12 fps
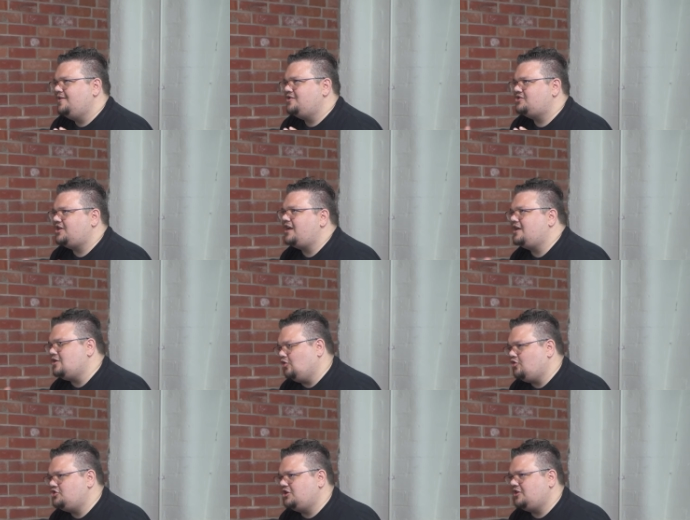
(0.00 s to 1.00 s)

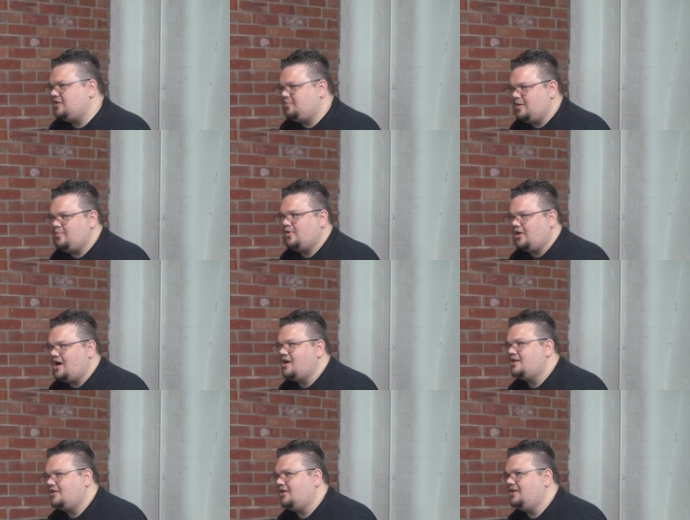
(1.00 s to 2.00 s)
psychologically people are
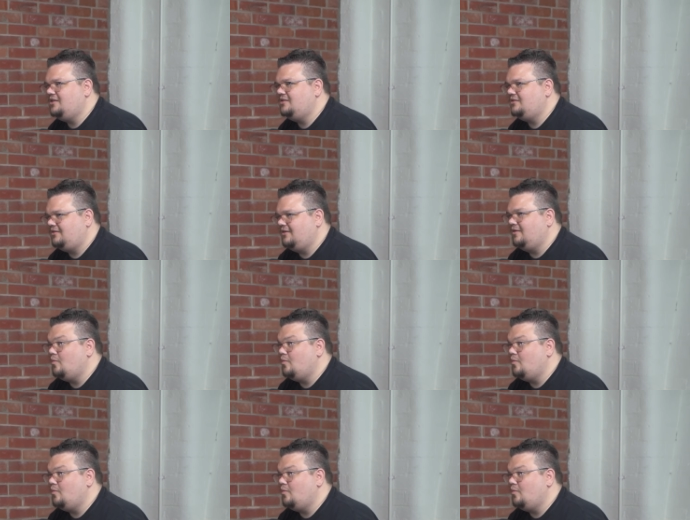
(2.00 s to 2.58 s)
inclined to